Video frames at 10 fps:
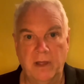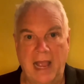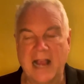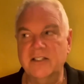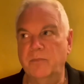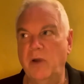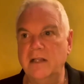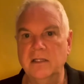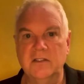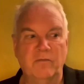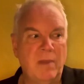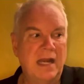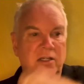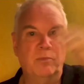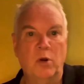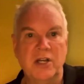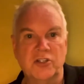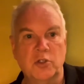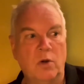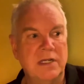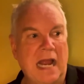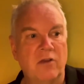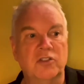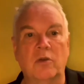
has the presence of mind to put his sword down so